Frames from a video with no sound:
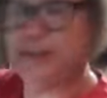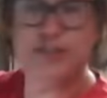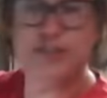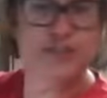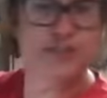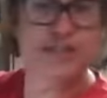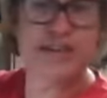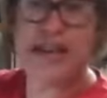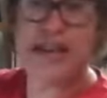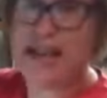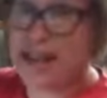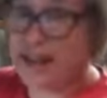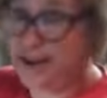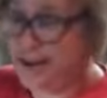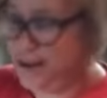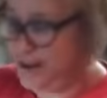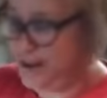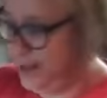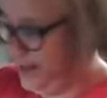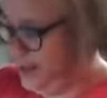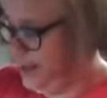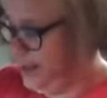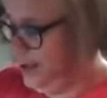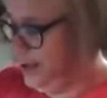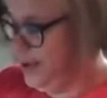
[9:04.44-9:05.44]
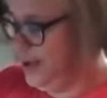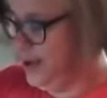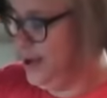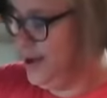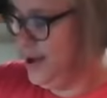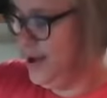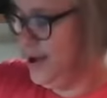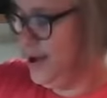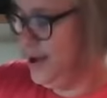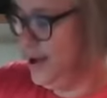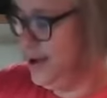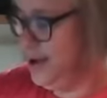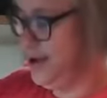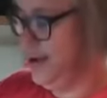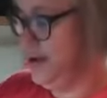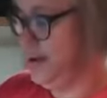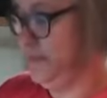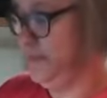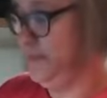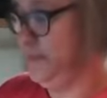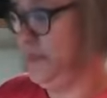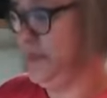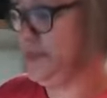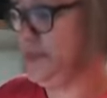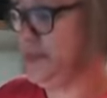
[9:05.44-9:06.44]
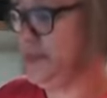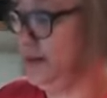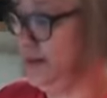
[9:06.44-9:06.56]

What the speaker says: fudge is a candy. It's